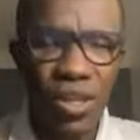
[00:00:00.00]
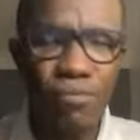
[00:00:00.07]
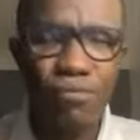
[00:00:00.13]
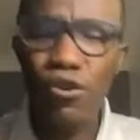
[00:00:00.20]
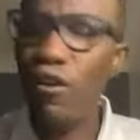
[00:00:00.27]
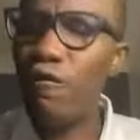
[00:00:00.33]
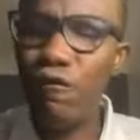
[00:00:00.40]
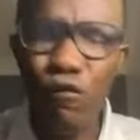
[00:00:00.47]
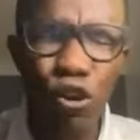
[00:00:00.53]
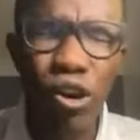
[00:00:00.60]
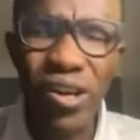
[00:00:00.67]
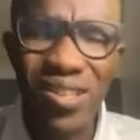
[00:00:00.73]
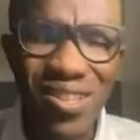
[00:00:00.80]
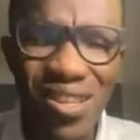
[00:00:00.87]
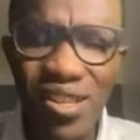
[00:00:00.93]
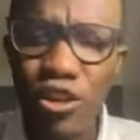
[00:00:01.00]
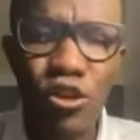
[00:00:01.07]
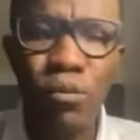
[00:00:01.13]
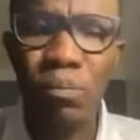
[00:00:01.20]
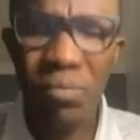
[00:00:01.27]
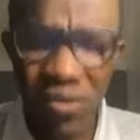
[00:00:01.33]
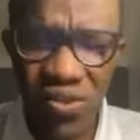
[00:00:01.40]
Lift your voice. This
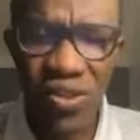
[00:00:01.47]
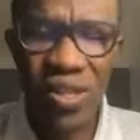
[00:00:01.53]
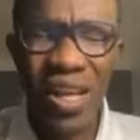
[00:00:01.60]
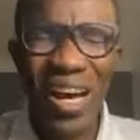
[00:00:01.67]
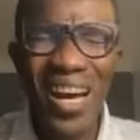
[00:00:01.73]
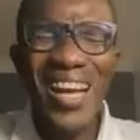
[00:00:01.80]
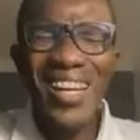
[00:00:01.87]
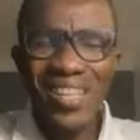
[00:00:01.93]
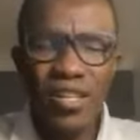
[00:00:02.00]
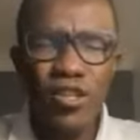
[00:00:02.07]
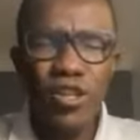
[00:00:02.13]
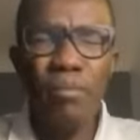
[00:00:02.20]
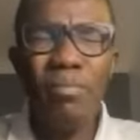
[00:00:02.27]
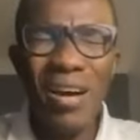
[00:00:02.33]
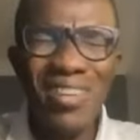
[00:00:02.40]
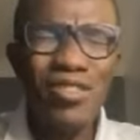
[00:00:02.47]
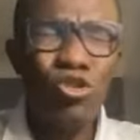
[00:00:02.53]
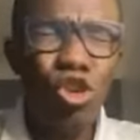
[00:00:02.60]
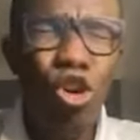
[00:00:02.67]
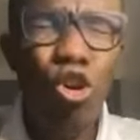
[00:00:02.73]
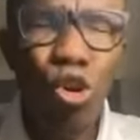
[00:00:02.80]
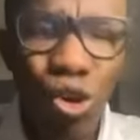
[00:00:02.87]
is personal. This is about
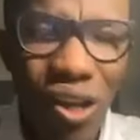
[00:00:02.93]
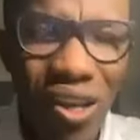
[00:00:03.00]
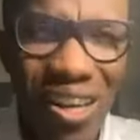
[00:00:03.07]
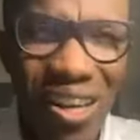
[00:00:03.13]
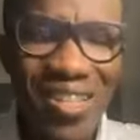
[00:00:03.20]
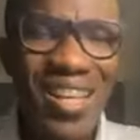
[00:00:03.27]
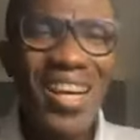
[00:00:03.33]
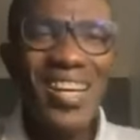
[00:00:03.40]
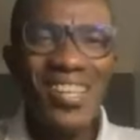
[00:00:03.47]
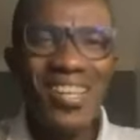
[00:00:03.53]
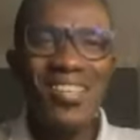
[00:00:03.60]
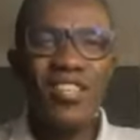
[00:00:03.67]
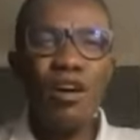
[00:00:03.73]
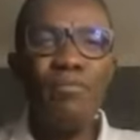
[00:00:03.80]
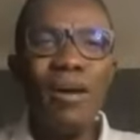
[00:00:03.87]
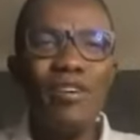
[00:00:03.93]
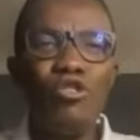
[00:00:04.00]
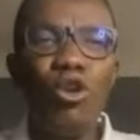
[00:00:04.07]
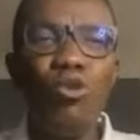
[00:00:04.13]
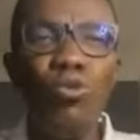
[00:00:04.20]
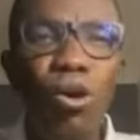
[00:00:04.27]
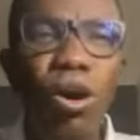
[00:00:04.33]
your holiness. This is about
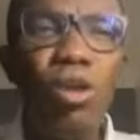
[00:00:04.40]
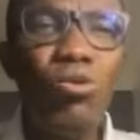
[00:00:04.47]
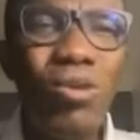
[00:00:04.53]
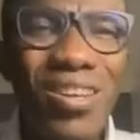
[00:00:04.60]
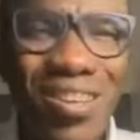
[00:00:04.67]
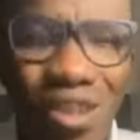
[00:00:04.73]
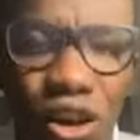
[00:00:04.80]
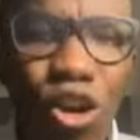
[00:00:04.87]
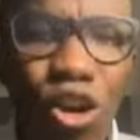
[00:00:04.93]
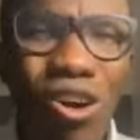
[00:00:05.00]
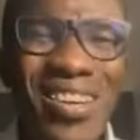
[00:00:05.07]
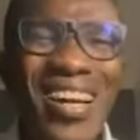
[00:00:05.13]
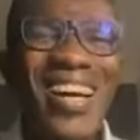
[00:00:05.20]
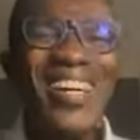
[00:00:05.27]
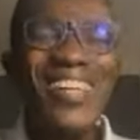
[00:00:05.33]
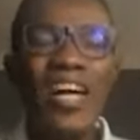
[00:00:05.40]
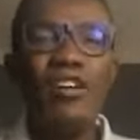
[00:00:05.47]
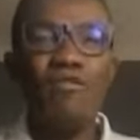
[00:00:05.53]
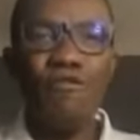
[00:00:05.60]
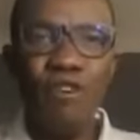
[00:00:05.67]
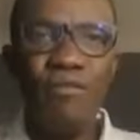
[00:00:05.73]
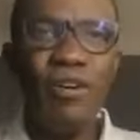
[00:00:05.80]
your walk with God, that
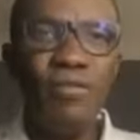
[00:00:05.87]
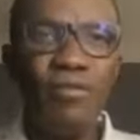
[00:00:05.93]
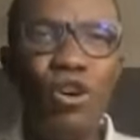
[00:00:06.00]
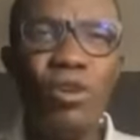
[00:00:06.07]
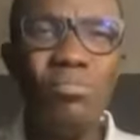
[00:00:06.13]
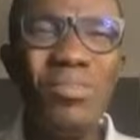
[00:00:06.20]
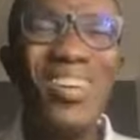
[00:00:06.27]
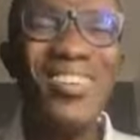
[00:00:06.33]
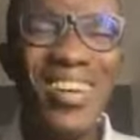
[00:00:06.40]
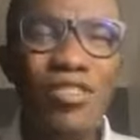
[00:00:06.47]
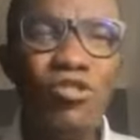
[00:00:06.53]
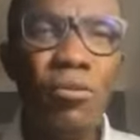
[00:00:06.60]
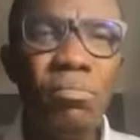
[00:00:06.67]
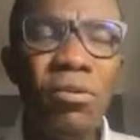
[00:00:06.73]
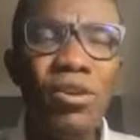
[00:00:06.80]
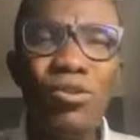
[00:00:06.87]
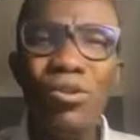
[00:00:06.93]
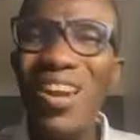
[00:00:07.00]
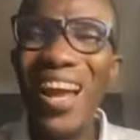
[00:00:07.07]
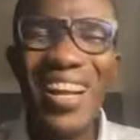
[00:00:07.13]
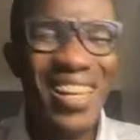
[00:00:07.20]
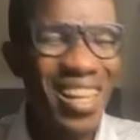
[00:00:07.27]
the favor of God may rest upon you
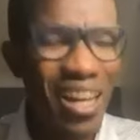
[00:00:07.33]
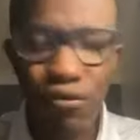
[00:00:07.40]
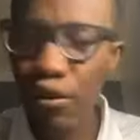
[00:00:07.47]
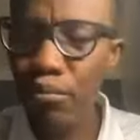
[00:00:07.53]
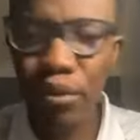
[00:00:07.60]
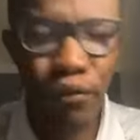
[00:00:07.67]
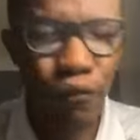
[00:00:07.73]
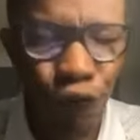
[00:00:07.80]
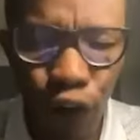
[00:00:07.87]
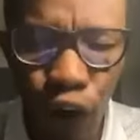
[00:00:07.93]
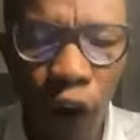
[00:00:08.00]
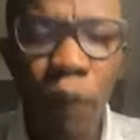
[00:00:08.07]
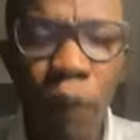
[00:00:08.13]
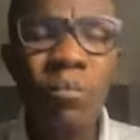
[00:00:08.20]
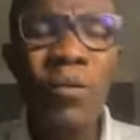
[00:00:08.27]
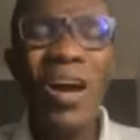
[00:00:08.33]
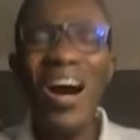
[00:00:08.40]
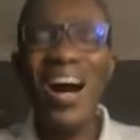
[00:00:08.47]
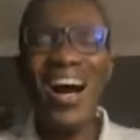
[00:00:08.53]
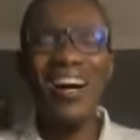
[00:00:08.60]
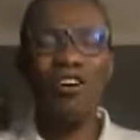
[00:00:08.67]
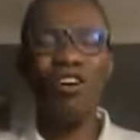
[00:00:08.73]
like never before.
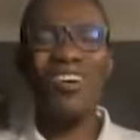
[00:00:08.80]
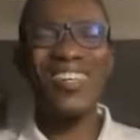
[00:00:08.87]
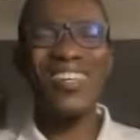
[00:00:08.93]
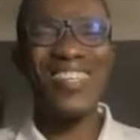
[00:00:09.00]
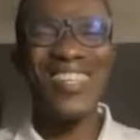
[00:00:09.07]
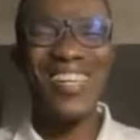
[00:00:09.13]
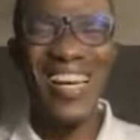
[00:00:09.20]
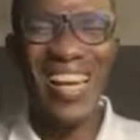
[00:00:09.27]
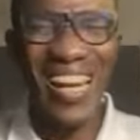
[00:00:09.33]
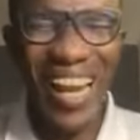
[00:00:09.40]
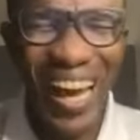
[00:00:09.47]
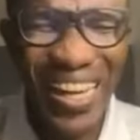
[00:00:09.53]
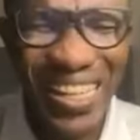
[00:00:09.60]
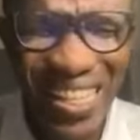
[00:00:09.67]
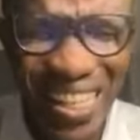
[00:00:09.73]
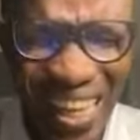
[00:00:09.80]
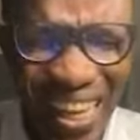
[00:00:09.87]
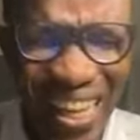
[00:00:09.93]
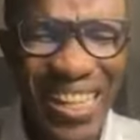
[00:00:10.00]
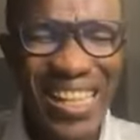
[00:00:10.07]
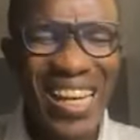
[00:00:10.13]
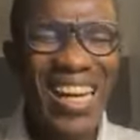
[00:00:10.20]
Uh, God is
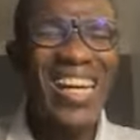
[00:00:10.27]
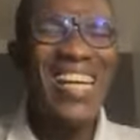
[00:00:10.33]
delighted.